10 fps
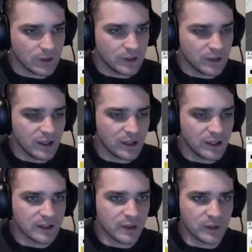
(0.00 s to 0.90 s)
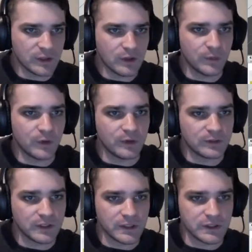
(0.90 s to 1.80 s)
Yeah, I like that one a lot more.
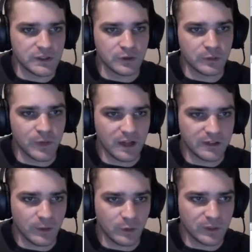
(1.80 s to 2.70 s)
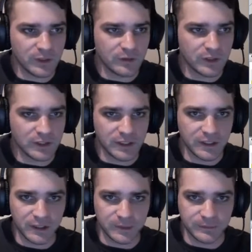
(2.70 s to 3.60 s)
It's just too bad that would be really
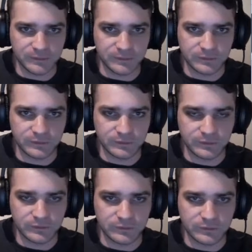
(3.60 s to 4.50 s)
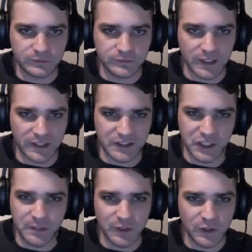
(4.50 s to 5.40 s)
like
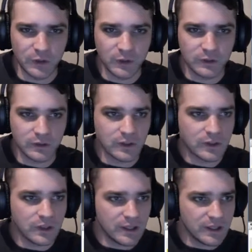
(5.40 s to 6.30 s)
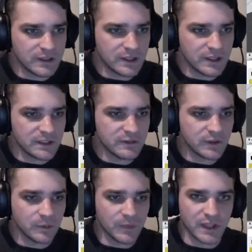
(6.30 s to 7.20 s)
GPU intensive
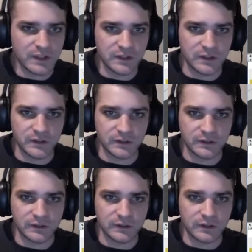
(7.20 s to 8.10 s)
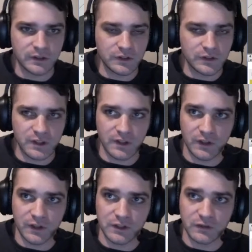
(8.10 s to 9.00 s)
compared to just
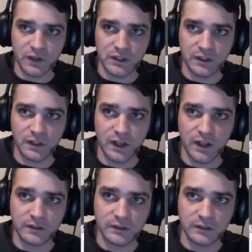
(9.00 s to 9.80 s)
having a directional light.